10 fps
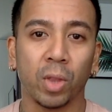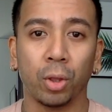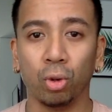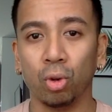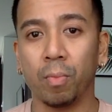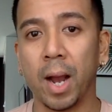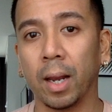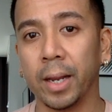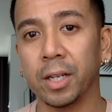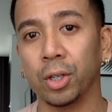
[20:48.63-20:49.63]
through my
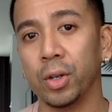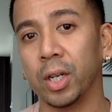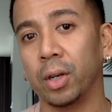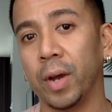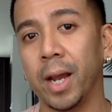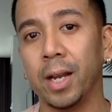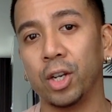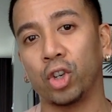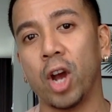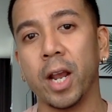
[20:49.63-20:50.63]
link, so you can go ahead and
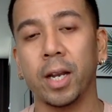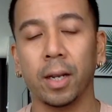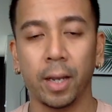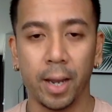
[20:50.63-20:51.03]
try it.